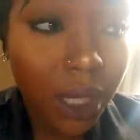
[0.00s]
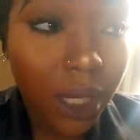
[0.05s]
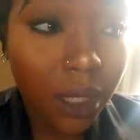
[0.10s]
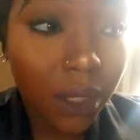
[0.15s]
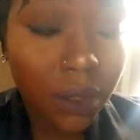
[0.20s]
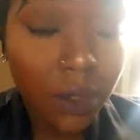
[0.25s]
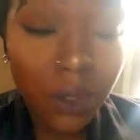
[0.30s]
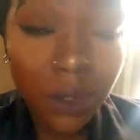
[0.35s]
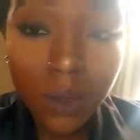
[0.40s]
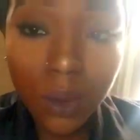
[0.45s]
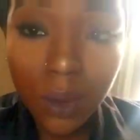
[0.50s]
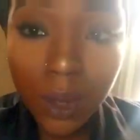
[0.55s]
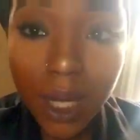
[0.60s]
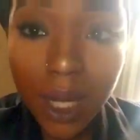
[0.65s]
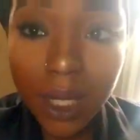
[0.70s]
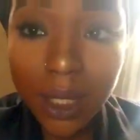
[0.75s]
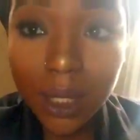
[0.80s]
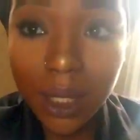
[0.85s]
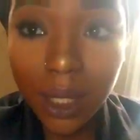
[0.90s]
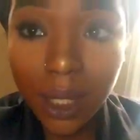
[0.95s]
I'll talk to you
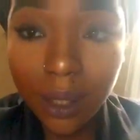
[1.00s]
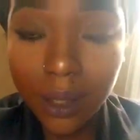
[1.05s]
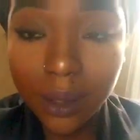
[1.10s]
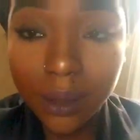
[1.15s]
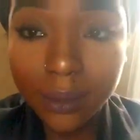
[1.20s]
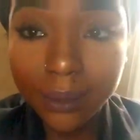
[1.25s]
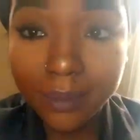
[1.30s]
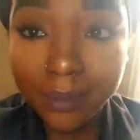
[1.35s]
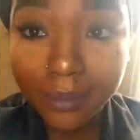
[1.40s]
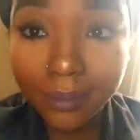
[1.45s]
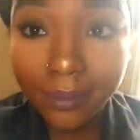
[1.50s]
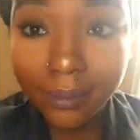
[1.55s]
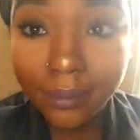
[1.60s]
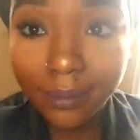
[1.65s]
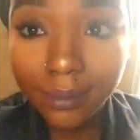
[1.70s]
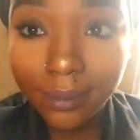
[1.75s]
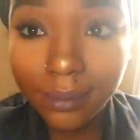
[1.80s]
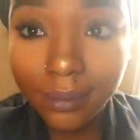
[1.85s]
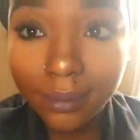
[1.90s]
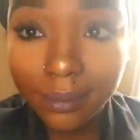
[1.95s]
guys later.
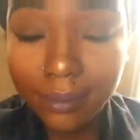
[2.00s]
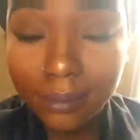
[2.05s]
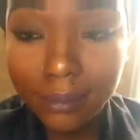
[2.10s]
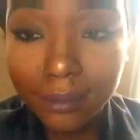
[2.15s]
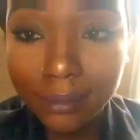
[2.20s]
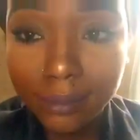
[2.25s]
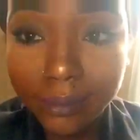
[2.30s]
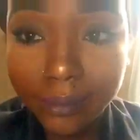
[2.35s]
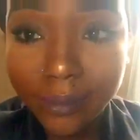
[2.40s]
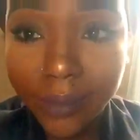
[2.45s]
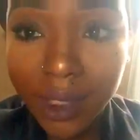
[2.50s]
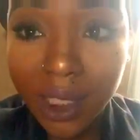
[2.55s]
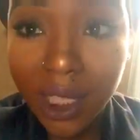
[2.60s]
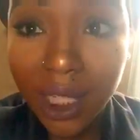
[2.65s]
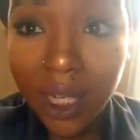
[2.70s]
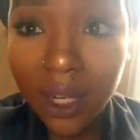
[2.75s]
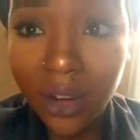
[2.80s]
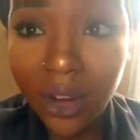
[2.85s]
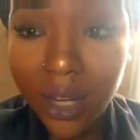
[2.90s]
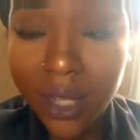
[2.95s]

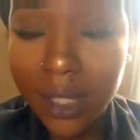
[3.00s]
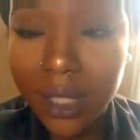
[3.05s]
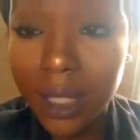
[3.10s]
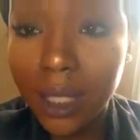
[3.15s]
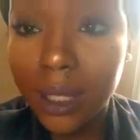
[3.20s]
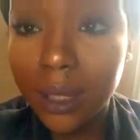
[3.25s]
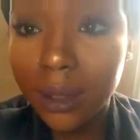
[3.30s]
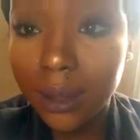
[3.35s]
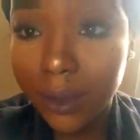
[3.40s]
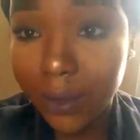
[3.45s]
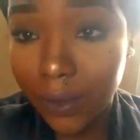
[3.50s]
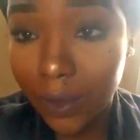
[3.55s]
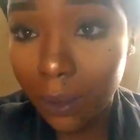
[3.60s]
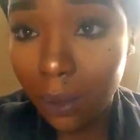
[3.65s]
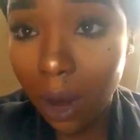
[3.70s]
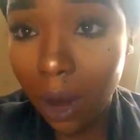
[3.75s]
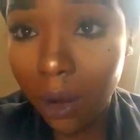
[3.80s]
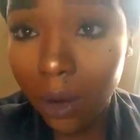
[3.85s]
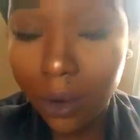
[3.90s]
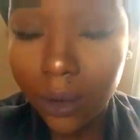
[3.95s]
Later as in
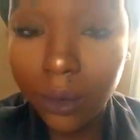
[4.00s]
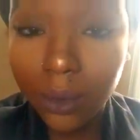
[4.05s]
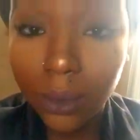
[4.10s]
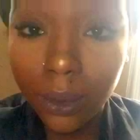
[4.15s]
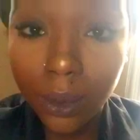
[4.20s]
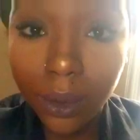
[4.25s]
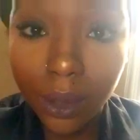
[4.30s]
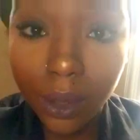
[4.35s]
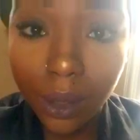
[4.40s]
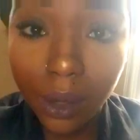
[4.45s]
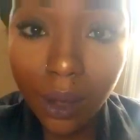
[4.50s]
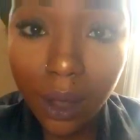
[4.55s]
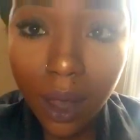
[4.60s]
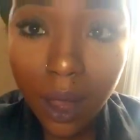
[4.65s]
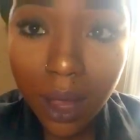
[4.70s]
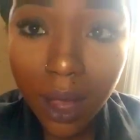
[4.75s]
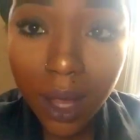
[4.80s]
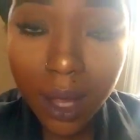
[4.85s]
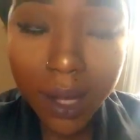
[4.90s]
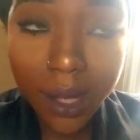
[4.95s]
tomorrow or
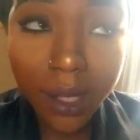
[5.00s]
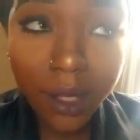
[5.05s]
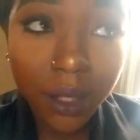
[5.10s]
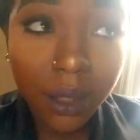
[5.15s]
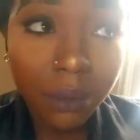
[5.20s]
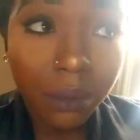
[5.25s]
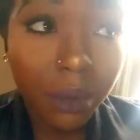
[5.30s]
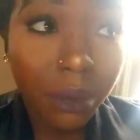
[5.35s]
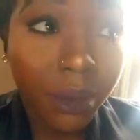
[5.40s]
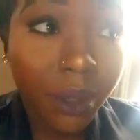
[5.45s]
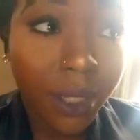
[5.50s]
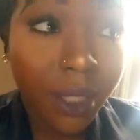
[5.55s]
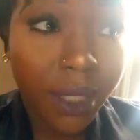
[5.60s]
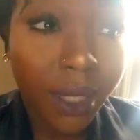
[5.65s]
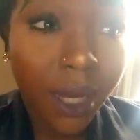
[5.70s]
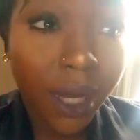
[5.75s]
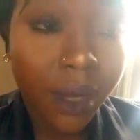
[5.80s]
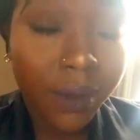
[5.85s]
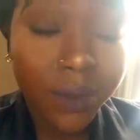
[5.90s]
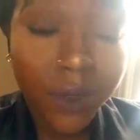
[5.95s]
maybe the
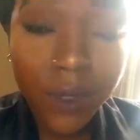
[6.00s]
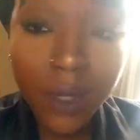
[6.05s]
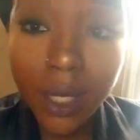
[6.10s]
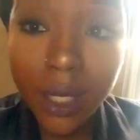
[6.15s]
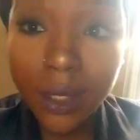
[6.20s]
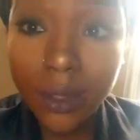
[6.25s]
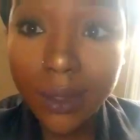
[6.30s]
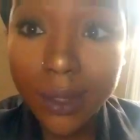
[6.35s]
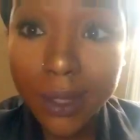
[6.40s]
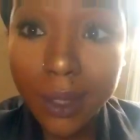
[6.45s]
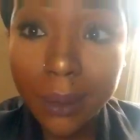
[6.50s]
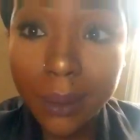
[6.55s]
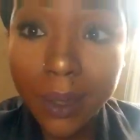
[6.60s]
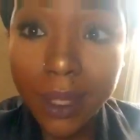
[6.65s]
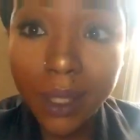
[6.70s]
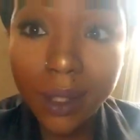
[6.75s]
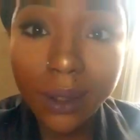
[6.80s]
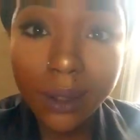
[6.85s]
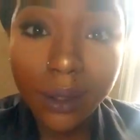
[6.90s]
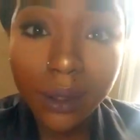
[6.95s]
day after that or
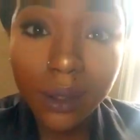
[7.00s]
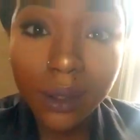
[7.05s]
something.